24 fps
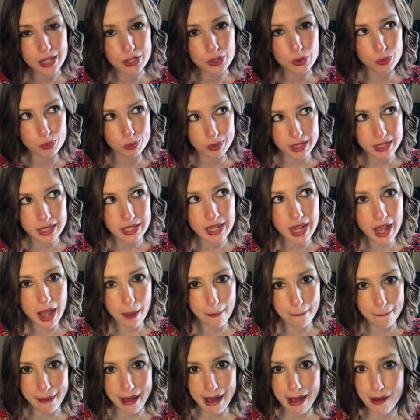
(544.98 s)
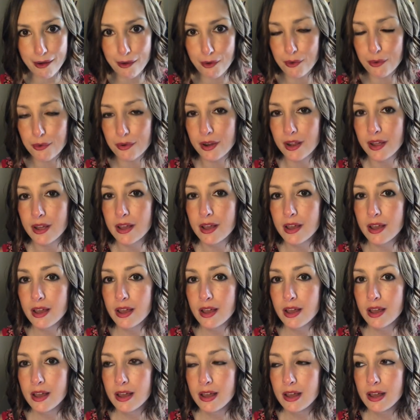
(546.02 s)
is really about
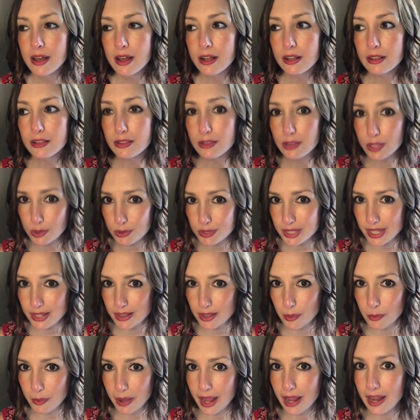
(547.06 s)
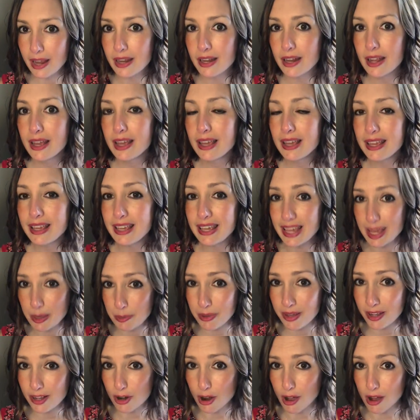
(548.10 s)
losing the weight,
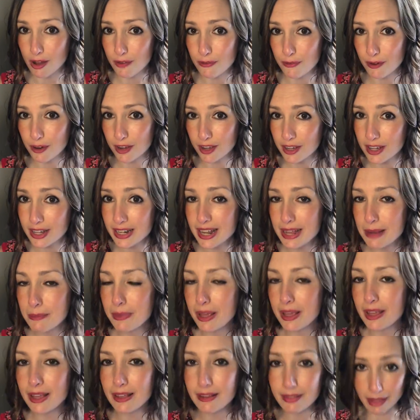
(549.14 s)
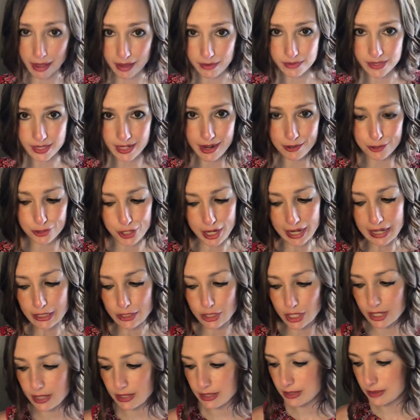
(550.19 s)
keeping it off for good, and making lifestyle
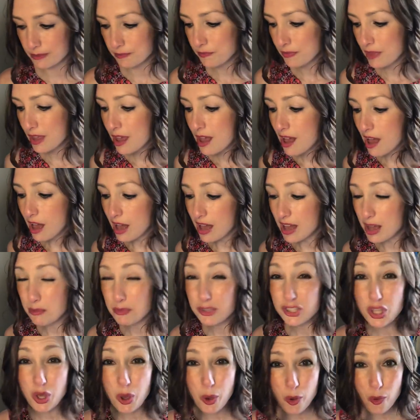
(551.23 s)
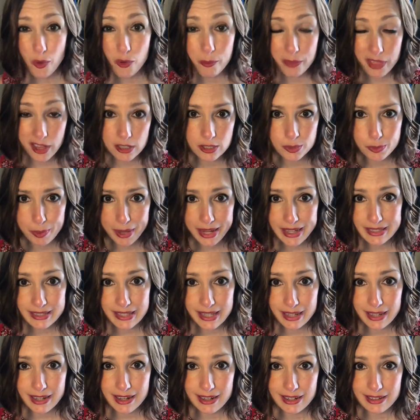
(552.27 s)
changes. So there's
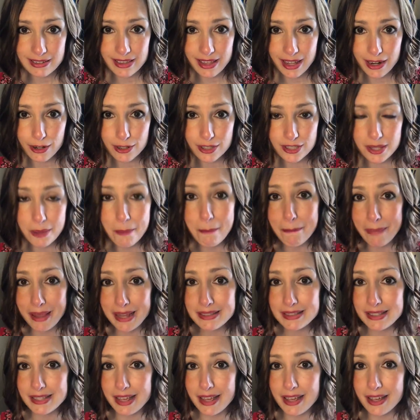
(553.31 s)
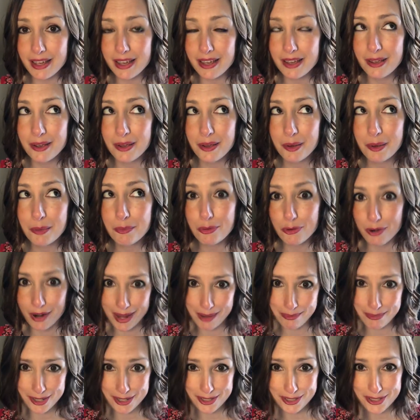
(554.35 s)
some basic
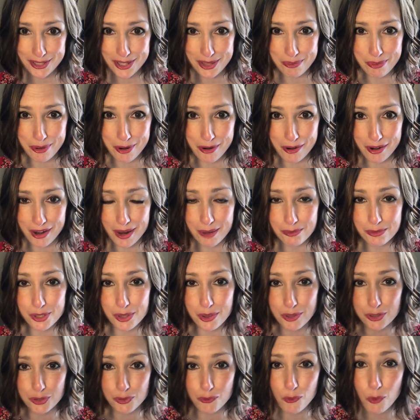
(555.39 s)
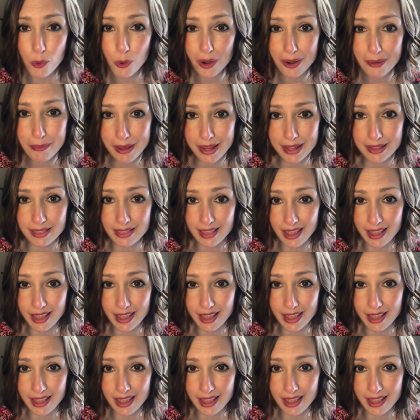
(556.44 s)
parameters to the program. So there's 4 main